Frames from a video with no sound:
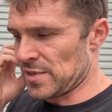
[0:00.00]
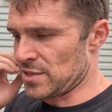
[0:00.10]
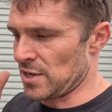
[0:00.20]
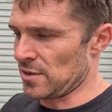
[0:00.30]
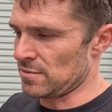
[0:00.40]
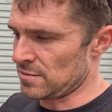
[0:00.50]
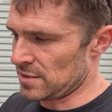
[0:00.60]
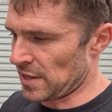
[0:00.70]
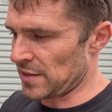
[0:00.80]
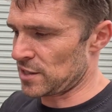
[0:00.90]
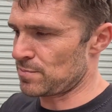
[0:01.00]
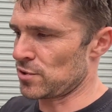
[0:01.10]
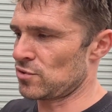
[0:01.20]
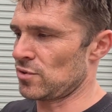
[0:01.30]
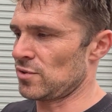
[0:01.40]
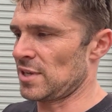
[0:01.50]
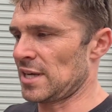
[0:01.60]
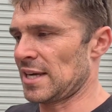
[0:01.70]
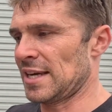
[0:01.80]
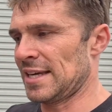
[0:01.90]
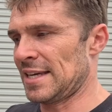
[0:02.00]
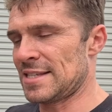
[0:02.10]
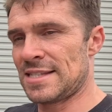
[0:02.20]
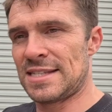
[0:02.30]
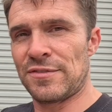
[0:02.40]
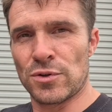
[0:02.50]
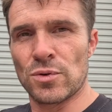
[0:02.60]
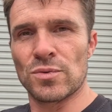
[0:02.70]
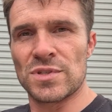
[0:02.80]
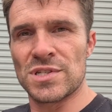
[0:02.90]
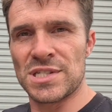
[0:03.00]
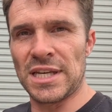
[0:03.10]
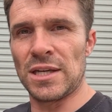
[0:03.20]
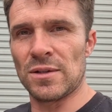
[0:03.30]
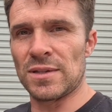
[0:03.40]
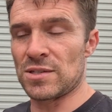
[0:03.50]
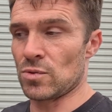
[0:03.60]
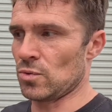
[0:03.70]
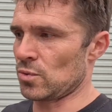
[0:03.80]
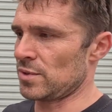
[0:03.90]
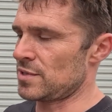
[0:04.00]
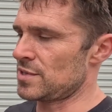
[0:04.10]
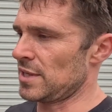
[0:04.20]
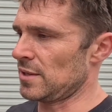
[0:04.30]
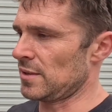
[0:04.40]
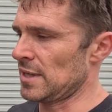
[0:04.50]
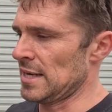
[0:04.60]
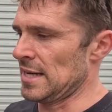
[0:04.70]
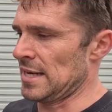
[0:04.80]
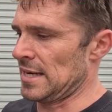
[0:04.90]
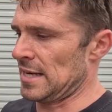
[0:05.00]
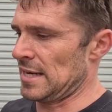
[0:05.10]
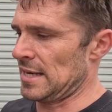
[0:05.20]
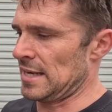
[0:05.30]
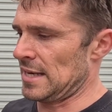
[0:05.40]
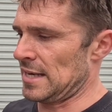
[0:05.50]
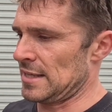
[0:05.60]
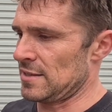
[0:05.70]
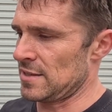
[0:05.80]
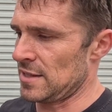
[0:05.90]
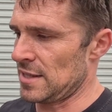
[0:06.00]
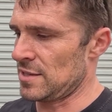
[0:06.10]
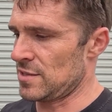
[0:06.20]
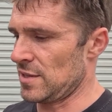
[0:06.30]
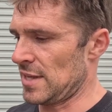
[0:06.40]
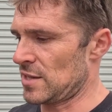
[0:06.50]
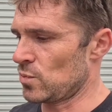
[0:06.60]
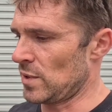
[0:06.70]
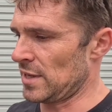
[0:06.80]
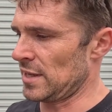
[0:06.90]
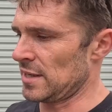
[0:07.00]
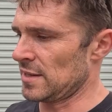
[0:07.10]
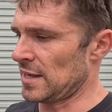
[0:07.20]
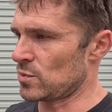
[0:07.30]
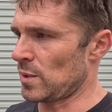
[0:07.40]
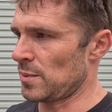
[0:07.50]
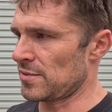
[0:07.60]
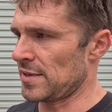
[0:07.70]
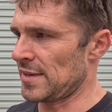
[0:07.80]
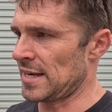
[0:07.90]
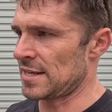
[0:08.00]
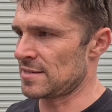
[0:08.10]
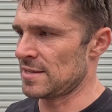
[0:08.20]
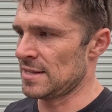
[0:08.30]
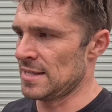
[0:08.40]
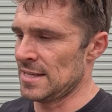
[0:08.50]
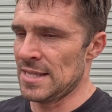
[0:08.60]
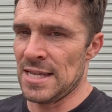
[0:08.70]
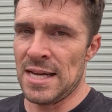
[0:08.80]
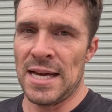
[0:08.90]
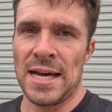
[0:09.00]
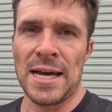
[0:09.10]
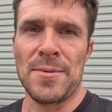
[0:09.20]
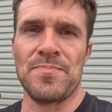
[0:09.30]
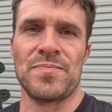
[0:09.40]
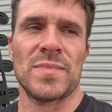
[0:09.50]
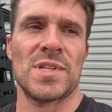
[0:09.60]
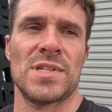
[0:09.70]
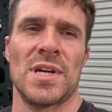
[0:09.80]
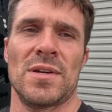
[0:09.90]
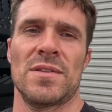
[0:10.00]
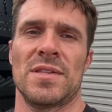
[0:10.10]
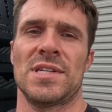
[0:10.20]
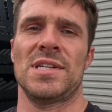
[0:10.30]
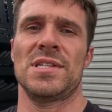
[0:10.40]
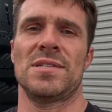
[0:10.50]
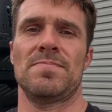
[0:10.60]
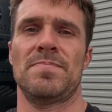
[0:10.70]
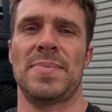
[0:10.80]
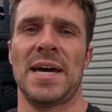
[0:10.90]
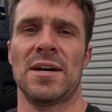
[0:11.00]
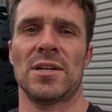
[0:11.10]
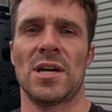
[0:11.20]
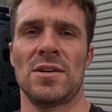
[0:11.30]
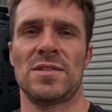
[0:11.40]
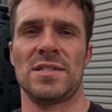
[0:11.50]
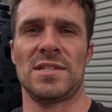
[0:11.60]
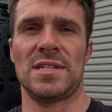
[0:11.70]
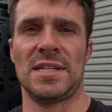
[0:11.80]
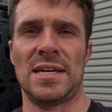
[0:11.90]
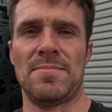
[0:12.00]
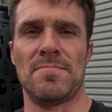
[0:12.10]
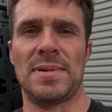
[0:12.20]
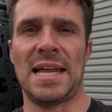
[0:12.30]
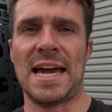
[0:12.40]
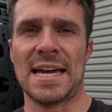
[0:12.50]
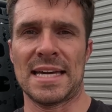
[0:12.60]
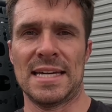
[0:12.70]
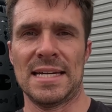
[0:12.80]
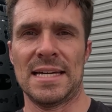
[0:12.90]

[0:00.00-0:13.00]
So nothing is protruding, it's difficult to steal, it's awkward to steal, and so that's why we've done that. So this is powder coated in black.